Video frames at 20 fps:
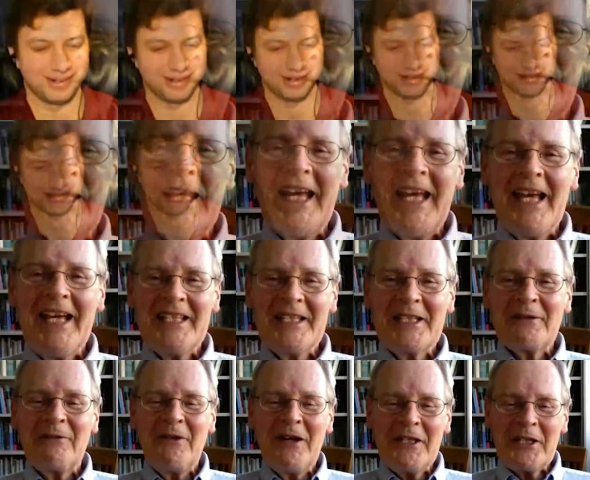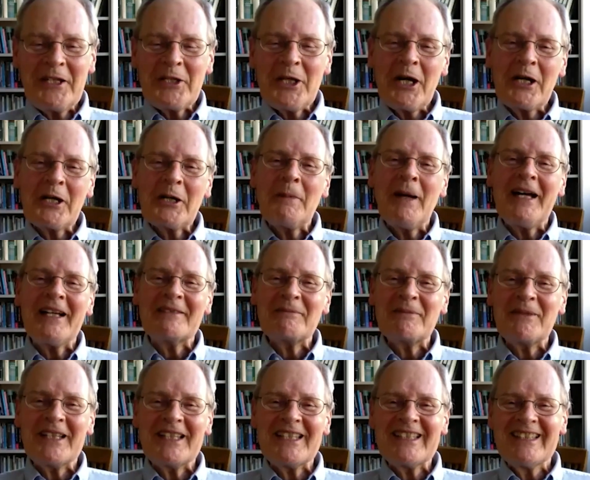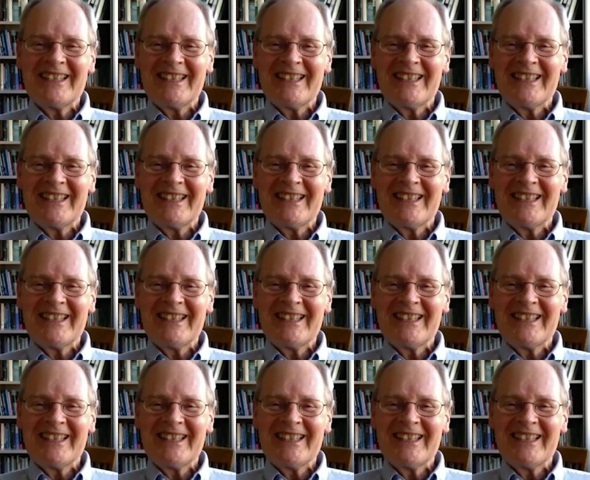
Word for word: to. Yeah, it's fun to talk about, but.